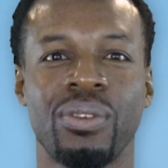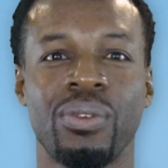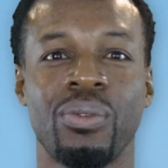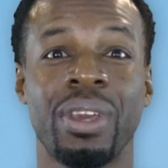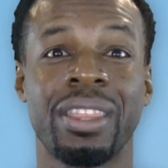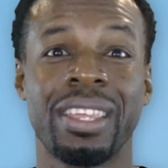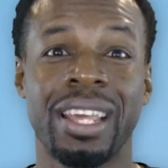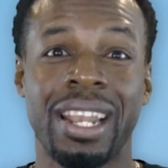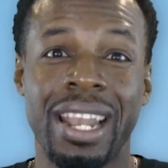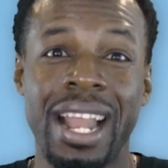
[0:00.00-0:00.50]

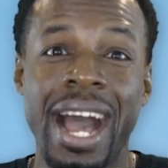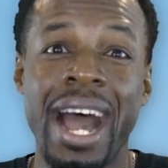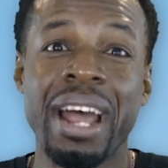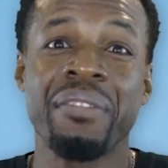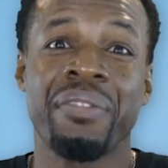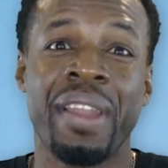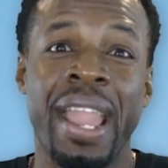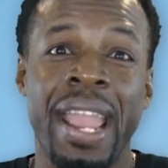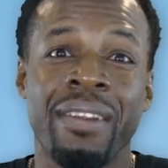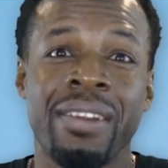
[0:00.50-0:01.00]
with a lot
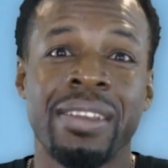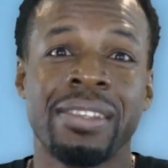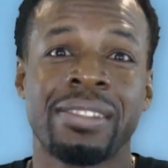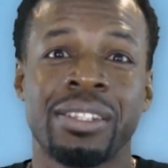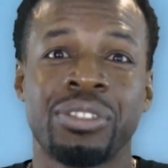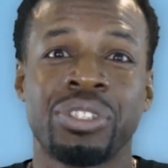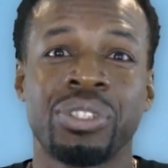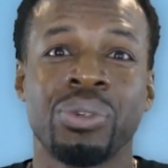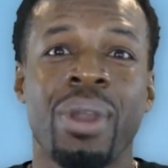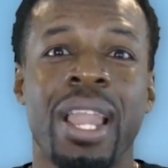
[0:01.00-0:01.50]
of hairy
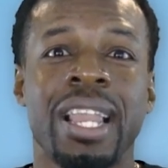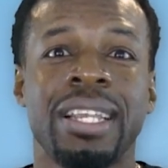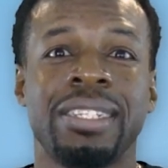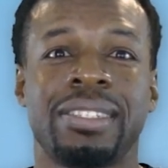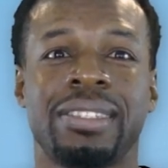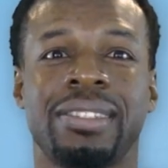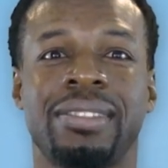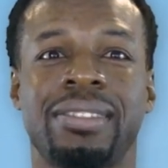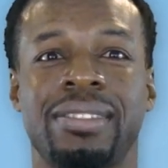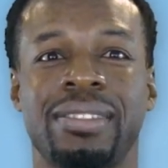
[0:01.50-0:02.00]

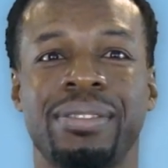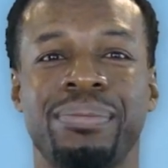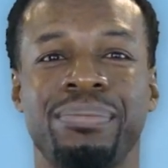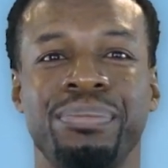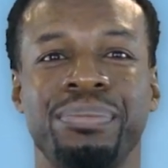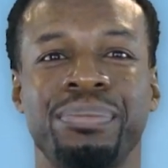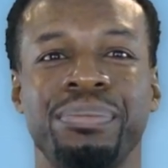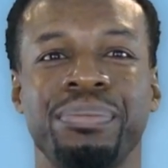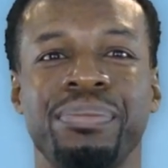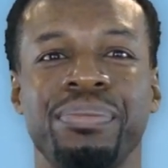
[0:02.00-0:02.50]
situations.
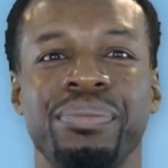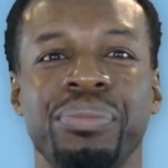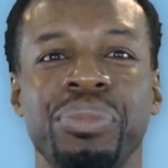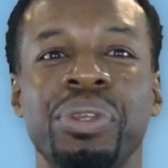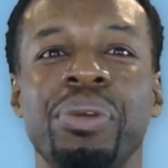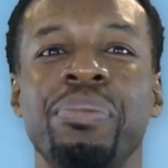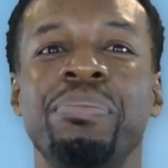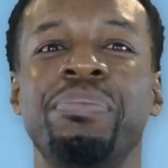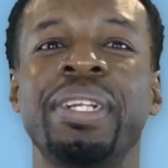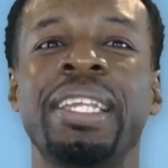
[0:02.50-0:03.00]

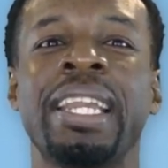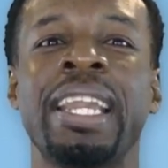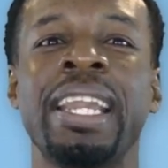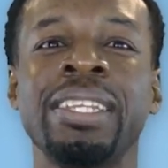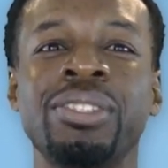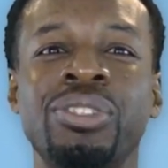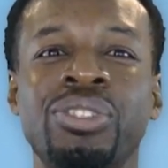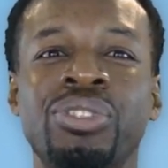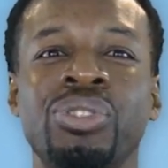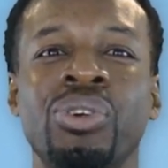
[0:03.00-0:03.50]
But
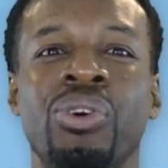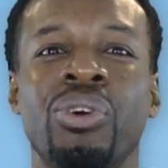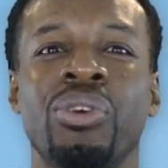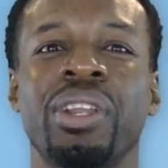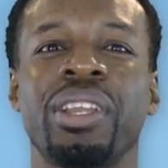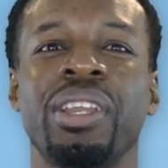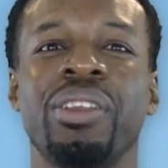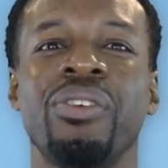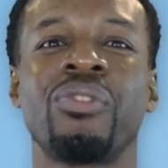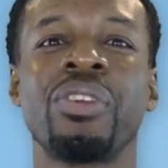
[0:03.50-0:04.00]
his
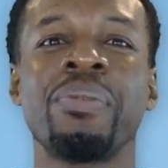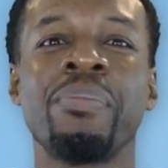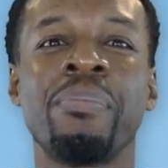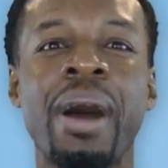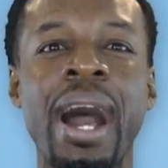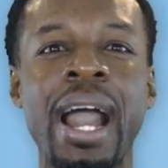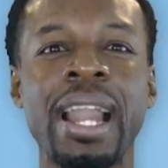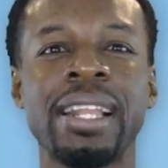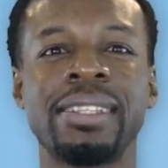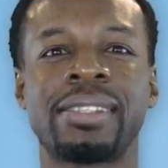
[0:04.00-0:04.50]
story
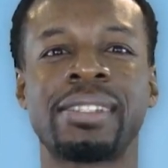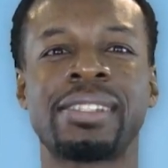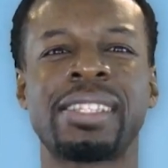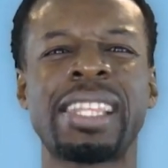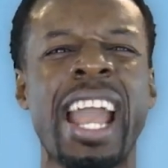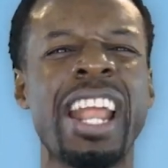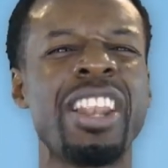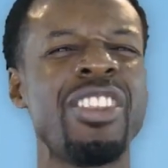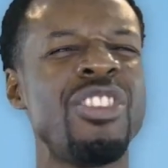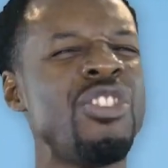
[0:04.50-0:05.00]
reminds us
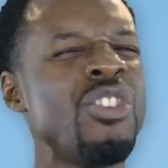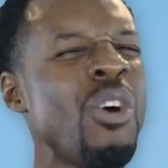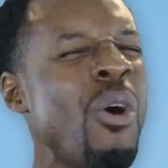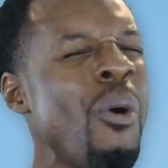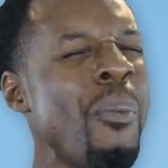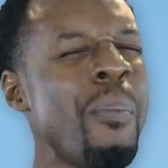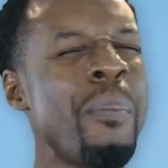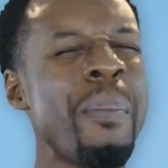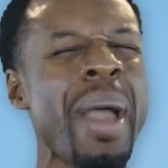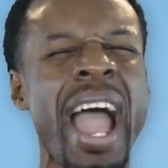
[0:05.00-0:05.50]
that
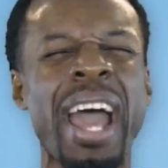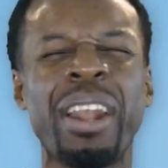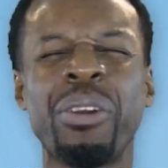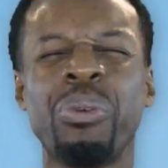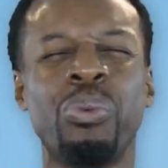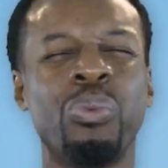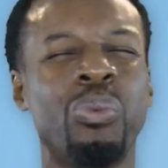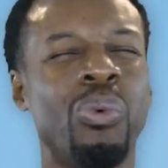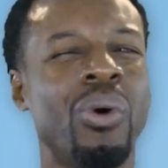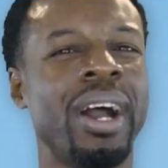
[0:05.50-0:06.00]
no matter
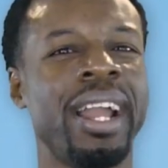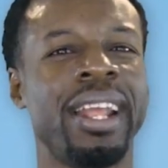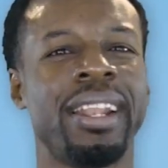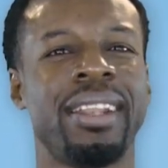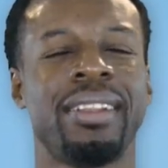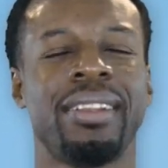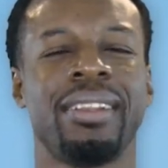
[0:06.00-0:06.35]
what,